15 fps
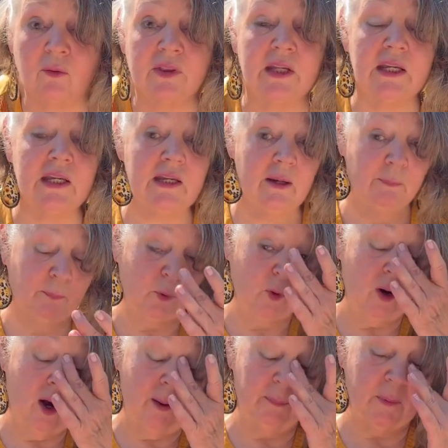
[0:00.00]
the
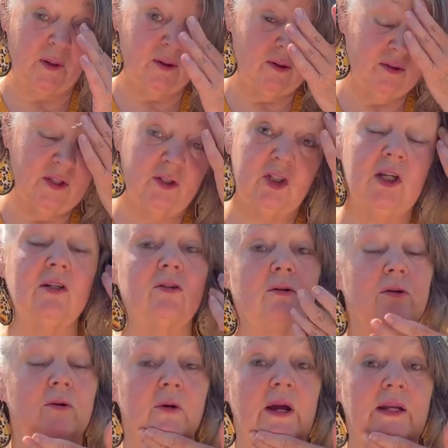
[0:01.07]
gender
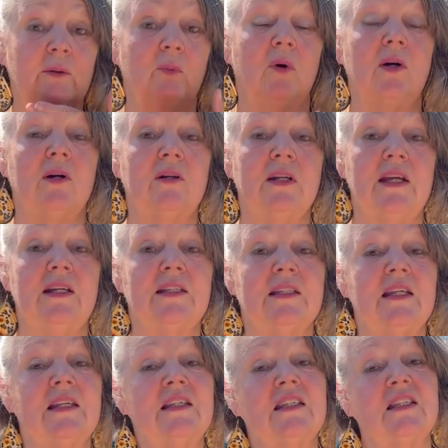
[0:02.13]
correct word is
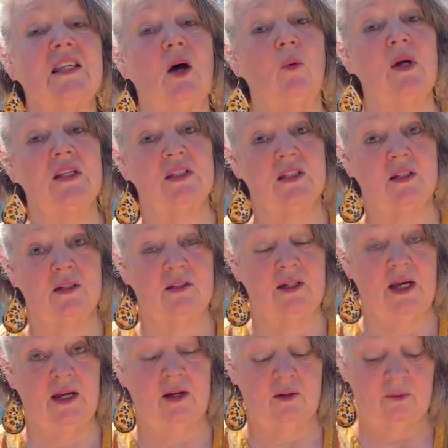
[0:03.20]
sewist
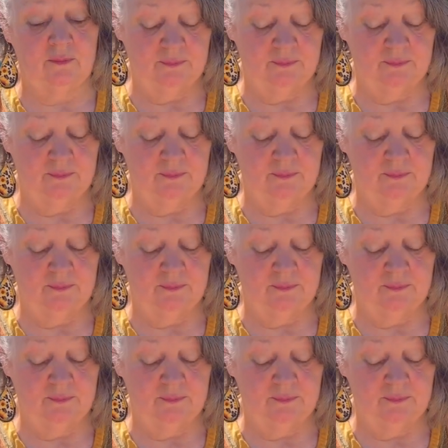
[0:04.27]
now.